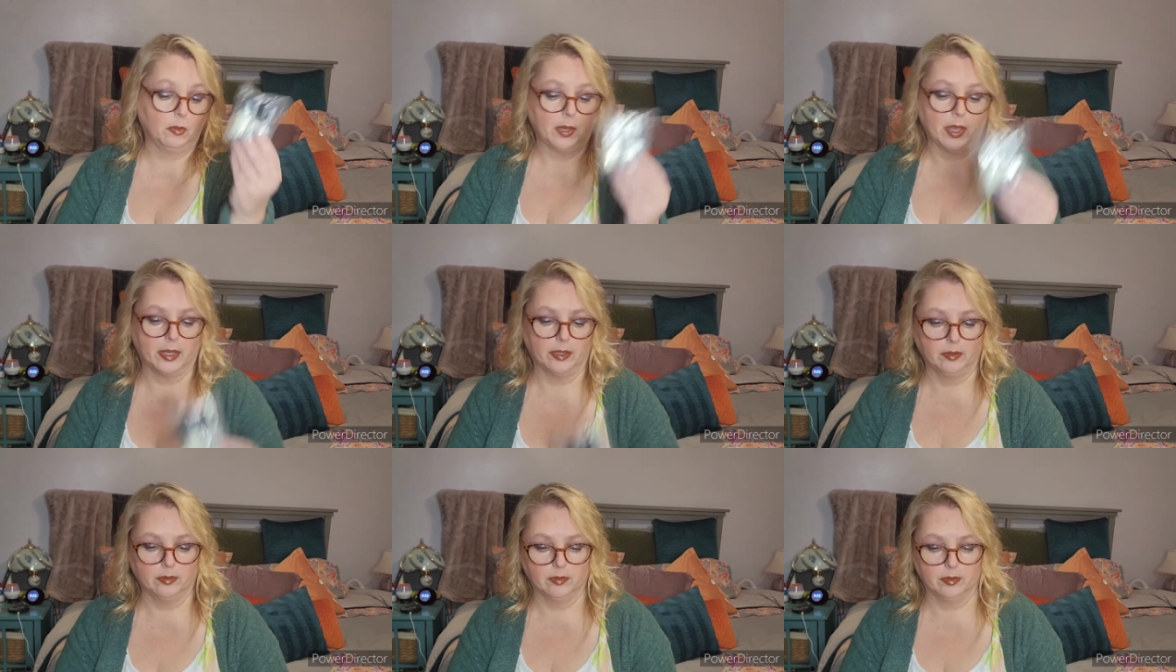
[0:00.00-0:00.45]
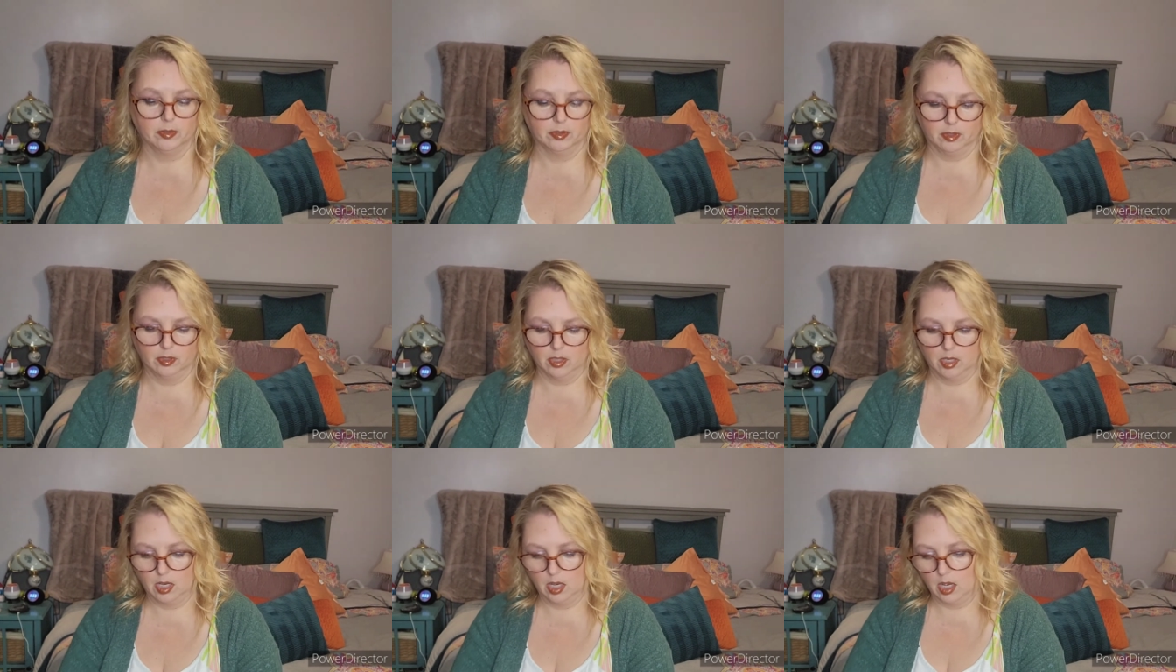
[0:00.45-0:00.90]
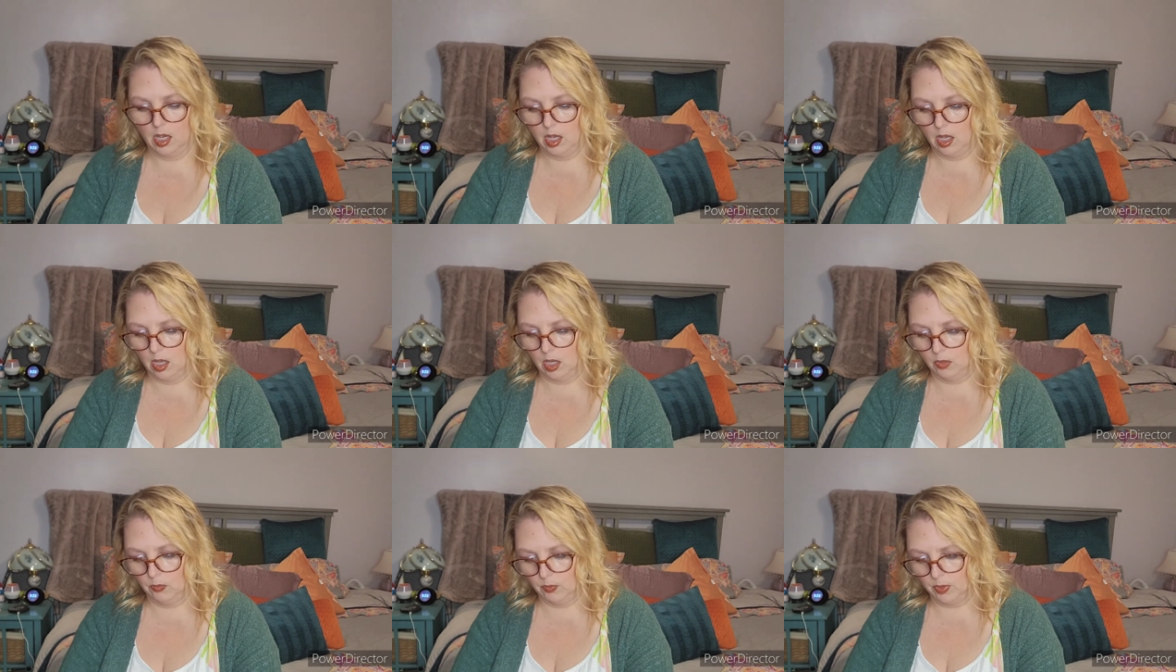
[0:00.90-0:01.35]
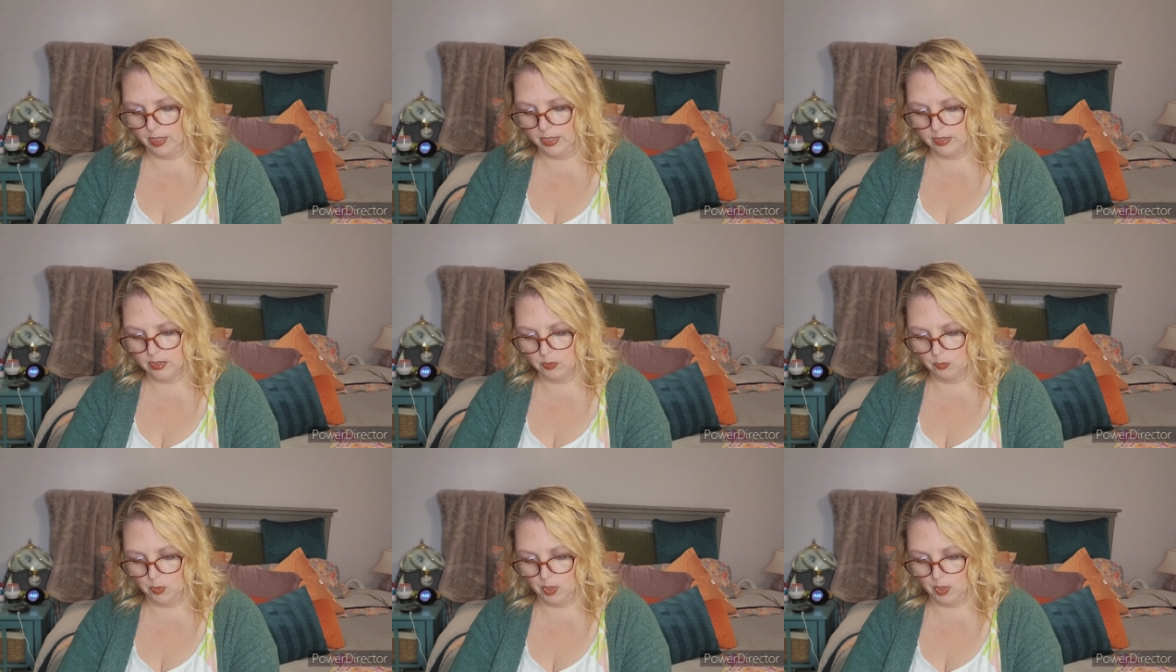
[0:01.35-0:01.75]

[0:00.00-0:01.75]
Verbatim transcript: Okay. All right.